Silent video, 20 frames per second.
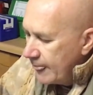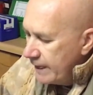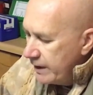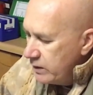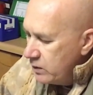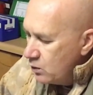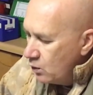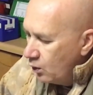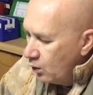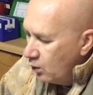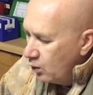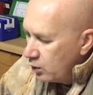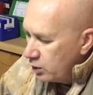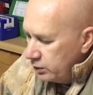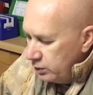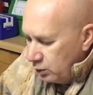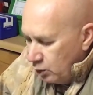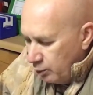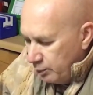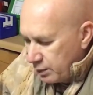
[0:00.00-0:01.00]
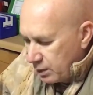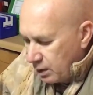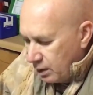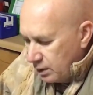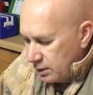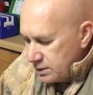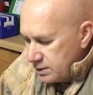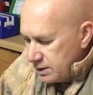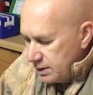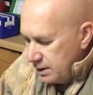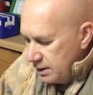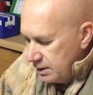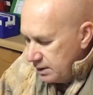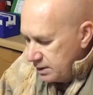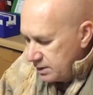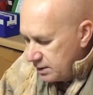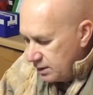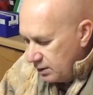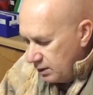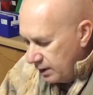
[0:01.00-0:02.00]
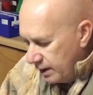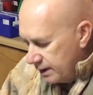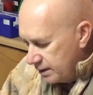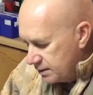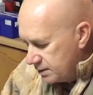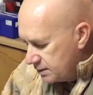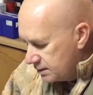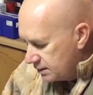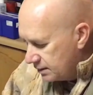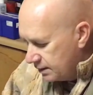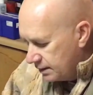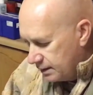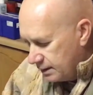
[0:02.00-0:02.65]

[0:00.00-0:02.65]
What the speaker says: your brass. So let's